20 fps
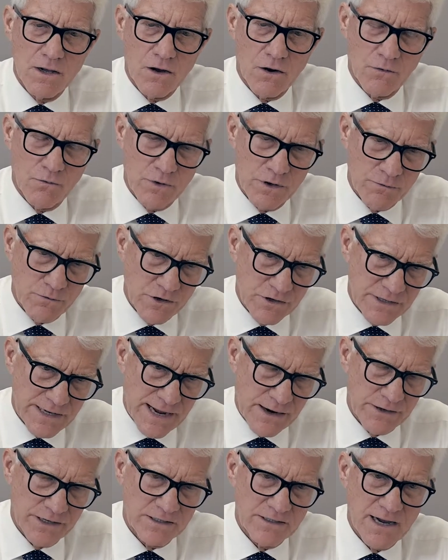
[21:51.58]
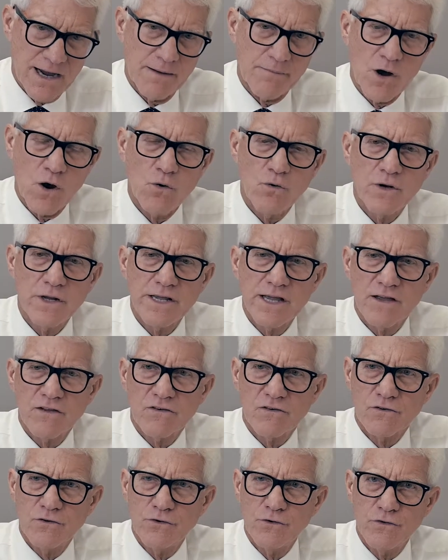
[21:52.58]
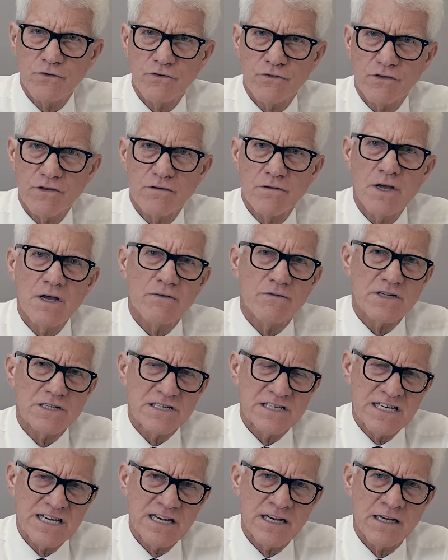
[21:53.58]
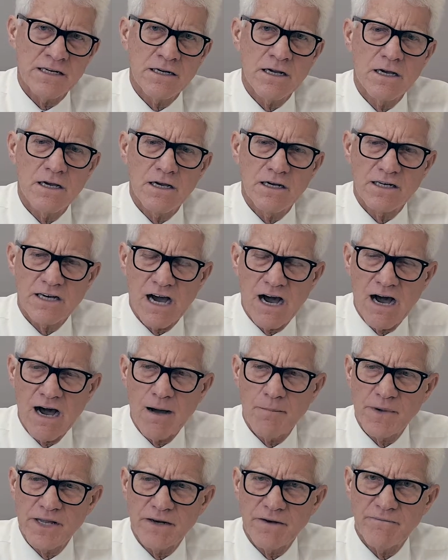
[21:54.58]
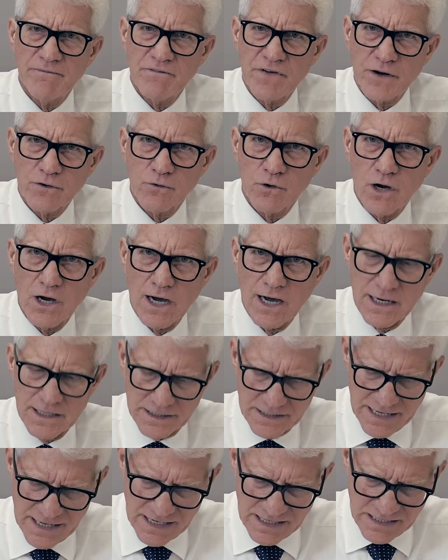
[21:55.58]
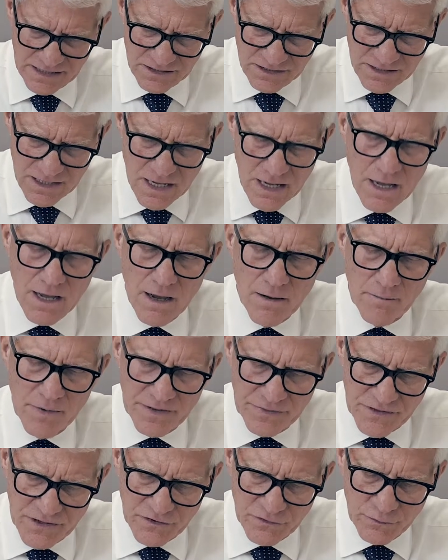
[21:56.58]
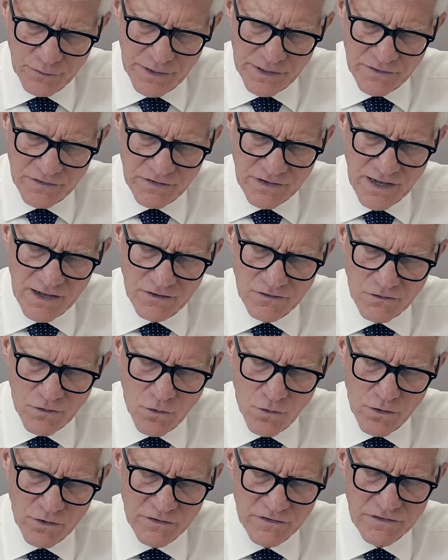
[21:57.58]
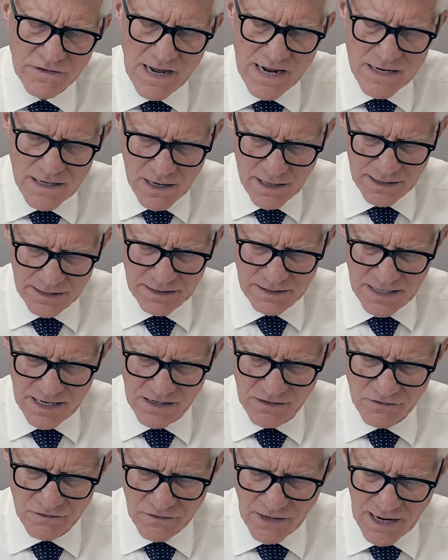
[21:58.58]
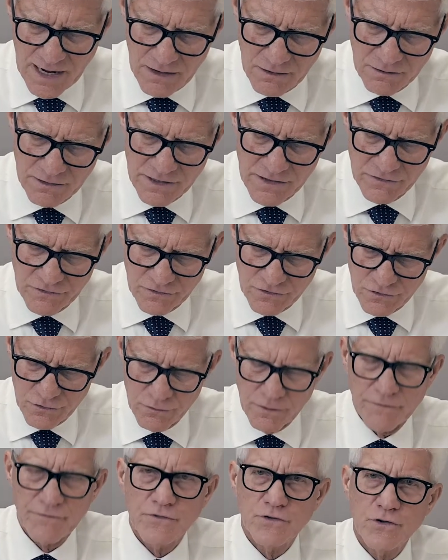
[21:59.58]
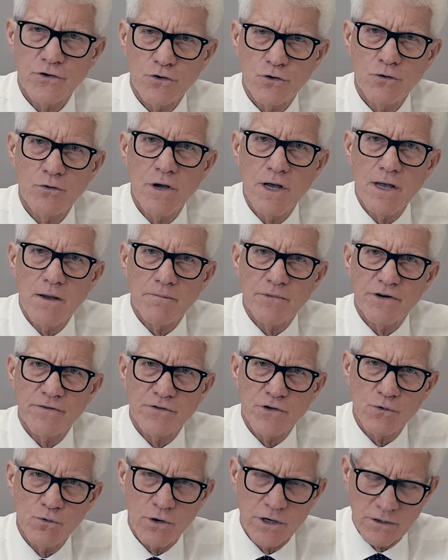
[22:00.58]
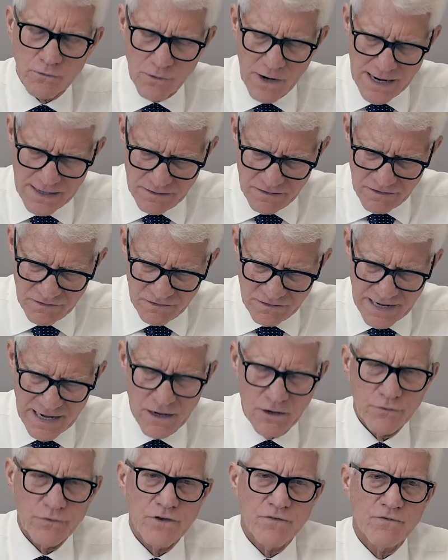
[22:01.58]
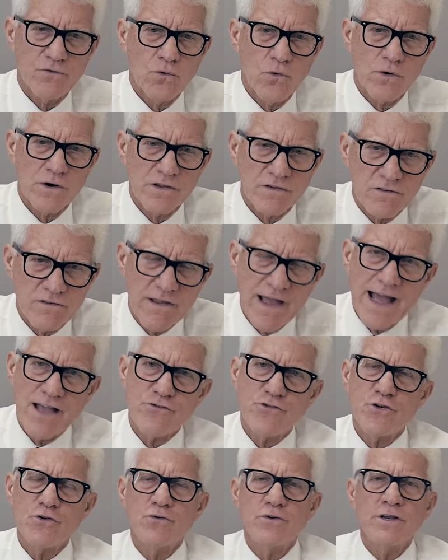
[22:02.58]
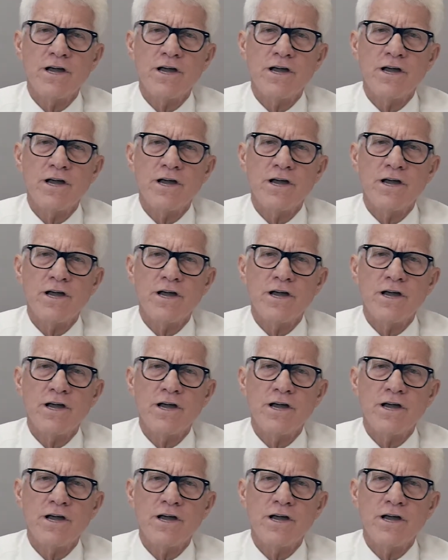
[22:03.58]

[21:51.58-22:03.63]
when we're counting time, only excludes the 10 common federal holidays, but this one says or state holidays. So I'll list you a few, but if you want to write this down, the Florida statute